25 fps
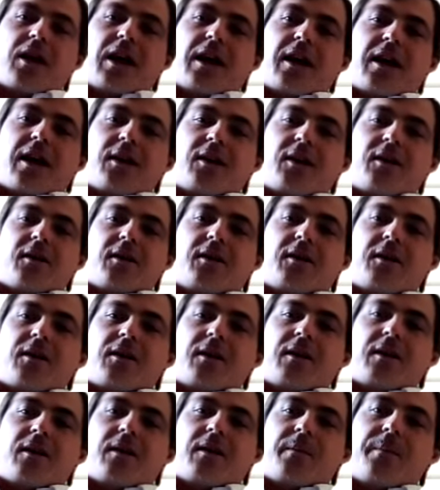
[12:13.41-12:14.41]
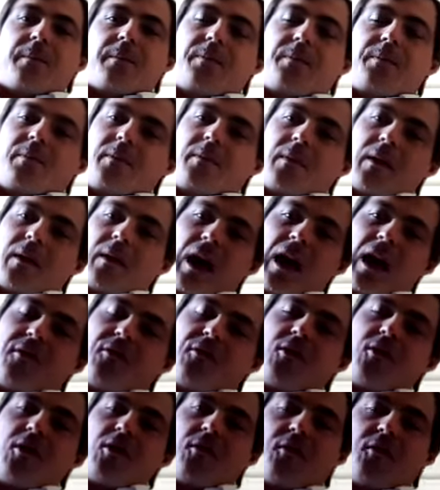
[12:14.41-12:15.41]
And
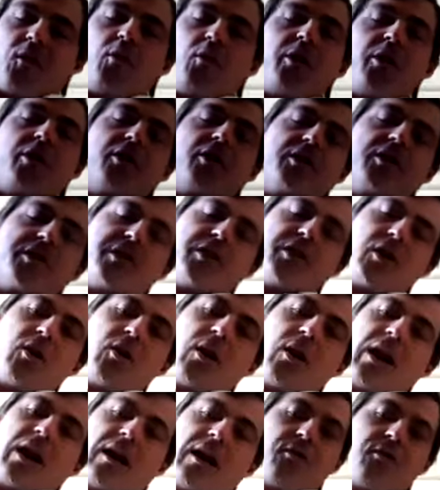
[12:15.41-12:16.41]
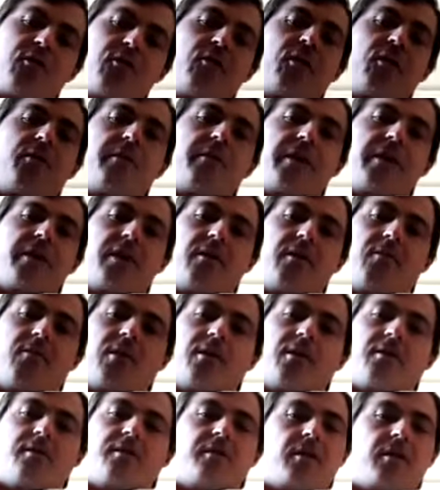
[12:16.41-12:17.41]
after a few years, though, I have to admit, when
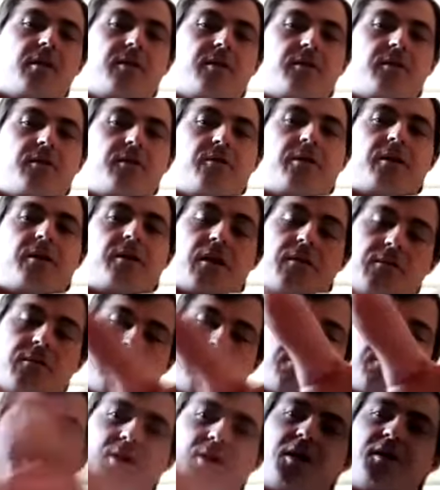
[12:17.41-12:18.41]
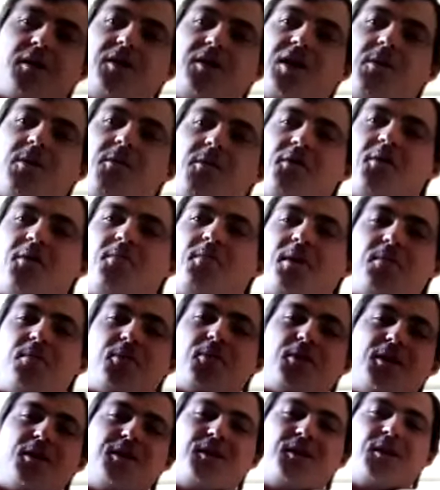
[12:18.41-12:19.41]
you start doing, and probably some of the people
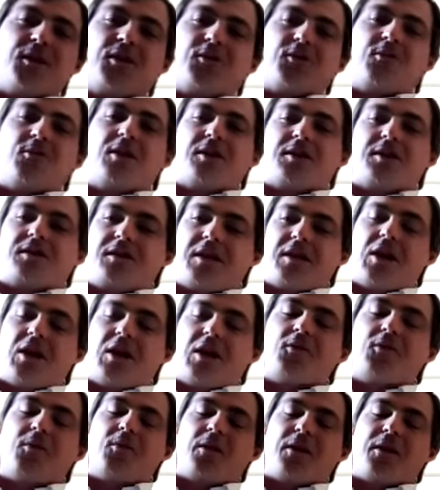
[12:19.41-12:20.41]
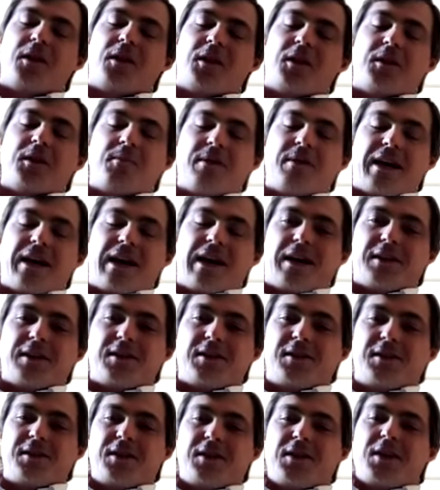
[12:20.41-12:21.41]
listening to us dealt with it in the
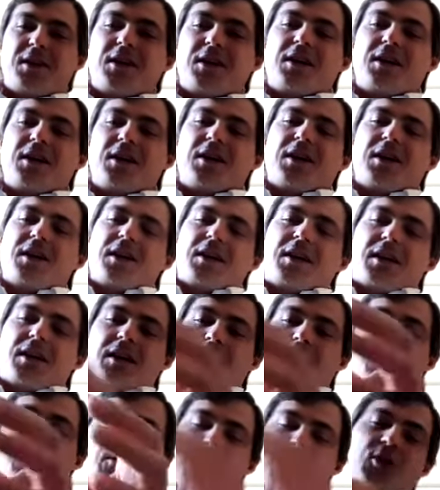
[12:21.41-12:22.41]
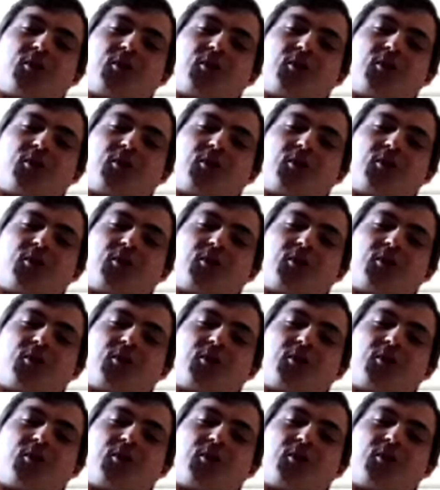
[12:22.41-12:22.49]
past, when you